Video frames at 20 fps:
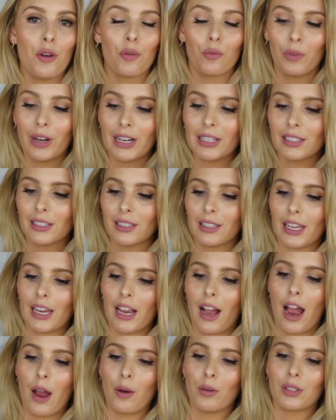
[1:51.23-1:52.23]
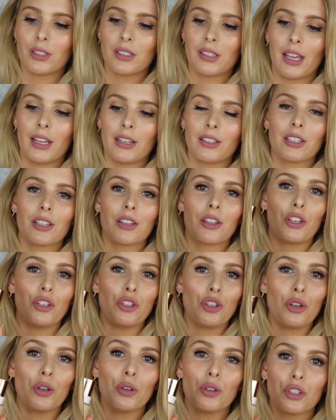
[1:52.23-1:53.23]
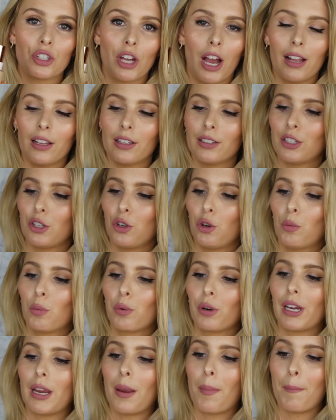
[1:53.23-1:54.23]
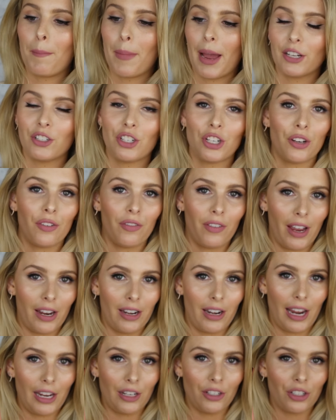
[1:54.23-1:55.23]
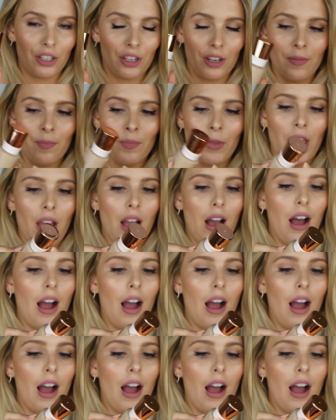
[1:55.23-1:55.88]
Recently, I was sent the new Charlotte Tilbury Magic Foundation.